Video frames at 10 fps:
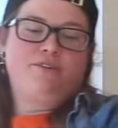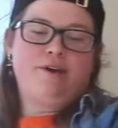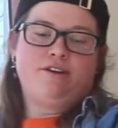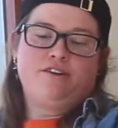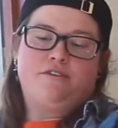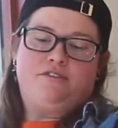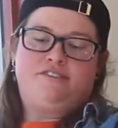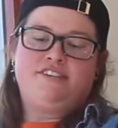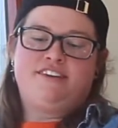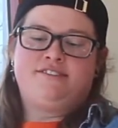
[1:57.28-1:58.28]
about our
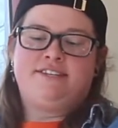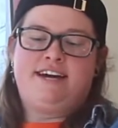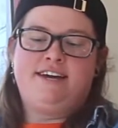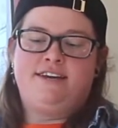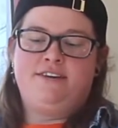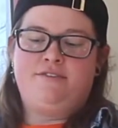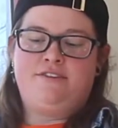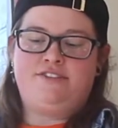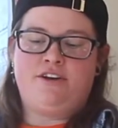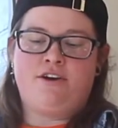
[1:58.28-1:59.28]
snake's diet
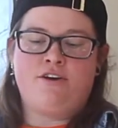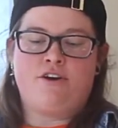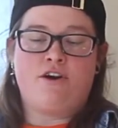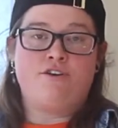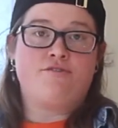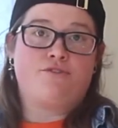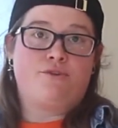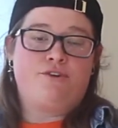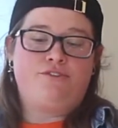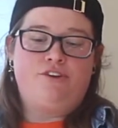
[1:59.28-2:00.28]
is they are
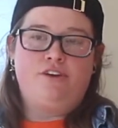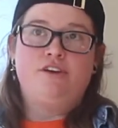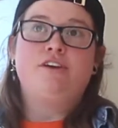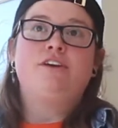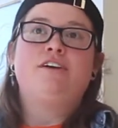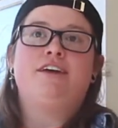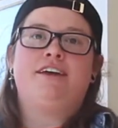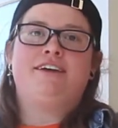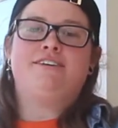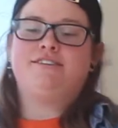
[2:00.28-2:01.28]
carnivores,
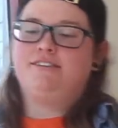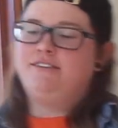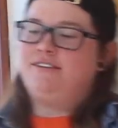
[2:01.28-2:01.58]
and